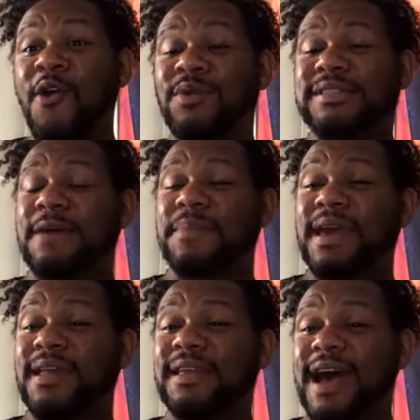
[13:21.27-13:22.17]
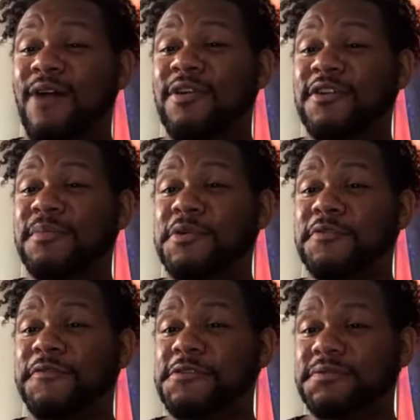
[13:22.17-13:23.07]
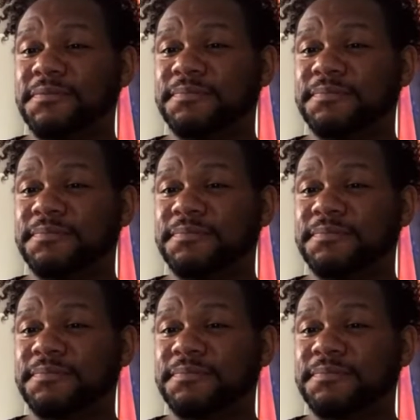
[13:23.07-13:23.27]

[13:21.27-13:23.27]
What's up, Bohemia? How are you, beautiful?